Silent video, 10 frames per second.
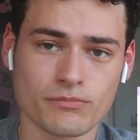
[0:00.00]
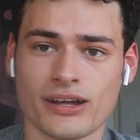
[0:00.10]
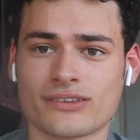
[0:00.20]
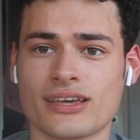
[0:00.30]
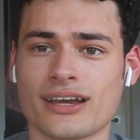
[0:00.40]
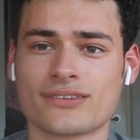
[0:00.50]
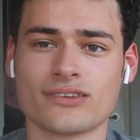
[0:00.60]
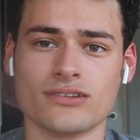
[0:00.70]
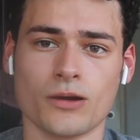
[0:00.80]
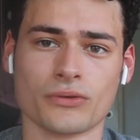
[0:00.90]
Monsta X
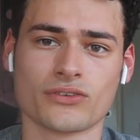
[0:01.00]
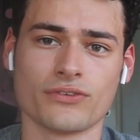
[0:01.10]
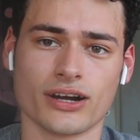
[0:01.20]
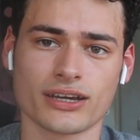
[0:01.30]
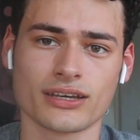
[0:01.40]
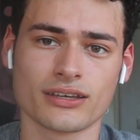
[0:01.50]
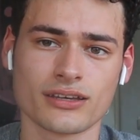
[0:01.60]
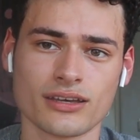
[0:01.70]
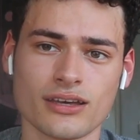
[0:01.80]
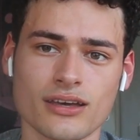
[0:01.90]
is dope as fuck.
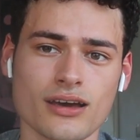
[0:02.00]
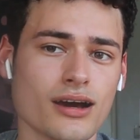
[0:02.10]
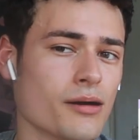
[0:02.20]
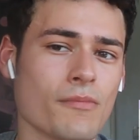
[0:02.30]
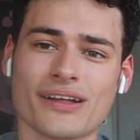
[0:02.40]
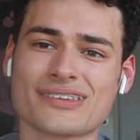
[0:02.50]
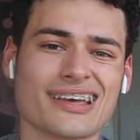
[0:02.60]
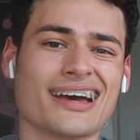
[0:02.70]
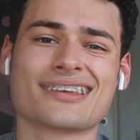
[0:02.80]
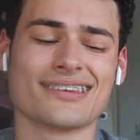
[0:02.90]
Monsta
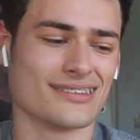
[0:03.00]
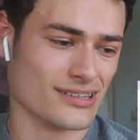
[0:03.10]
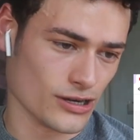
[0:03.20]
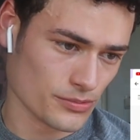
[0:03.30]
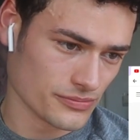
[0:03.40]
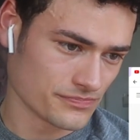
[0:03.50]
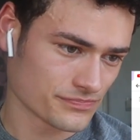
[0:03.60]
X is dope.